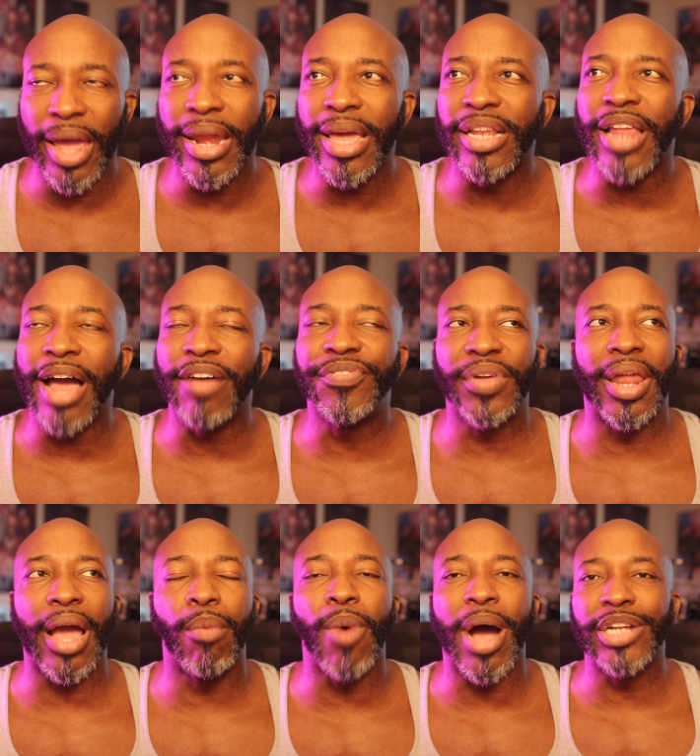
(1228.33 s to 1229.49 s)
and I feel like
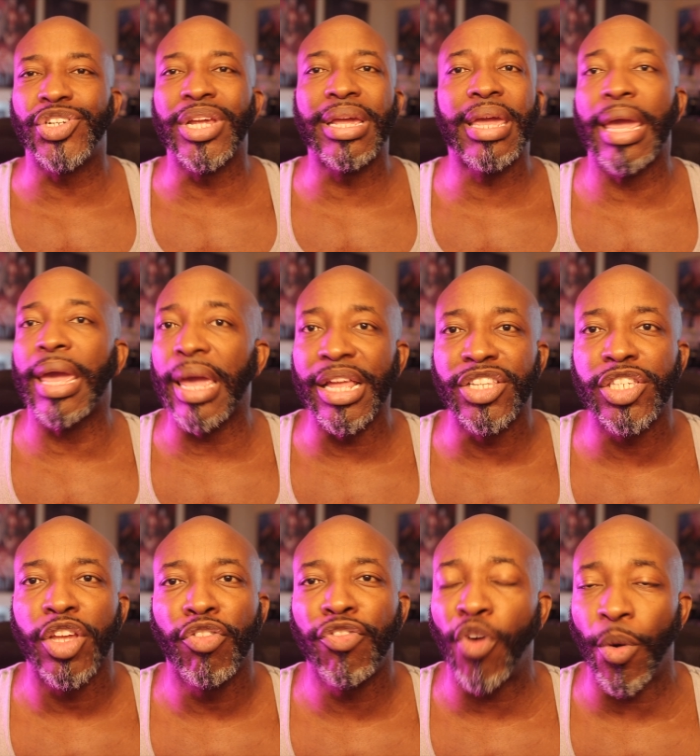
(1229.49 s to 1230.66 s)
I'm watching kids
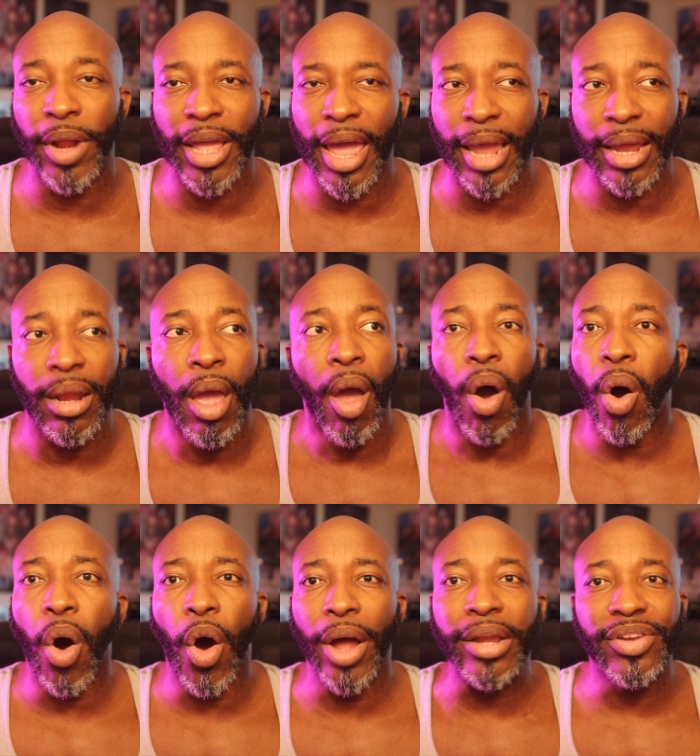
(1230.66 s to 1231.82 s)
fornicate
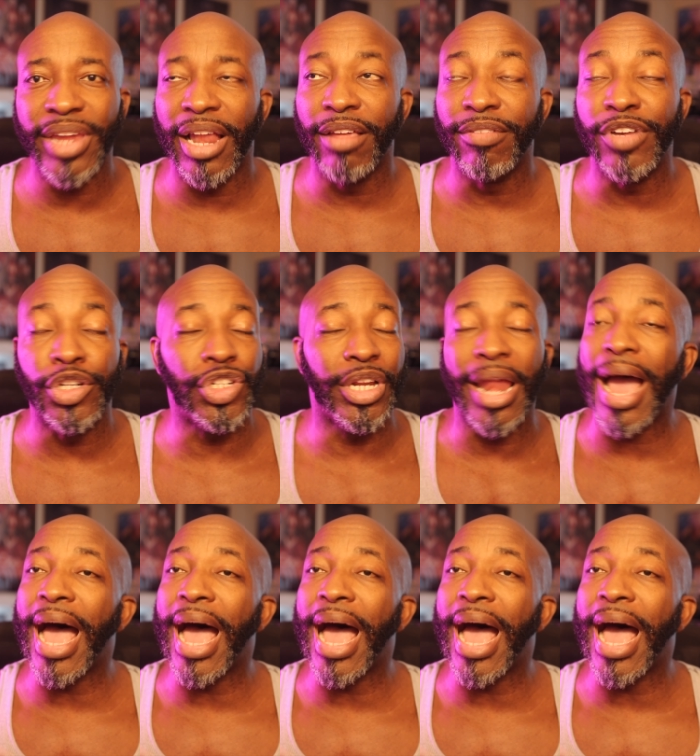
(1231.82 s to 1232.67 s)
on television.